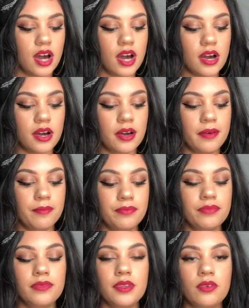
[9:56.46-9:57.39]

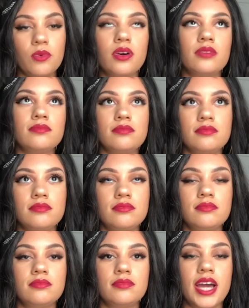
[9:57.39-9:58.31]
Well,
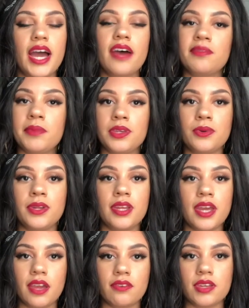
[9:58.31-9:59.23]
I haven't been doing
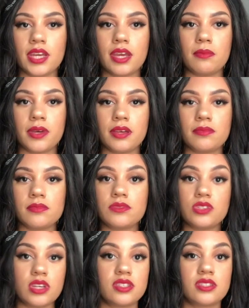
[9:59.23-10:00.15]
it every day, but
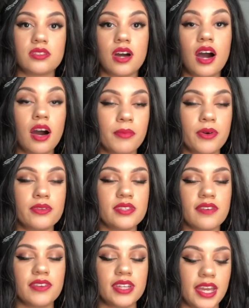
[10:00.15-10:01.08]
just almost
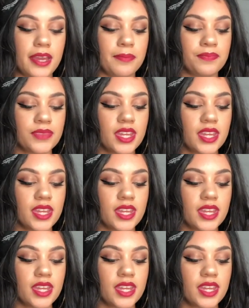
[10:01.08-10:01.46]
every day.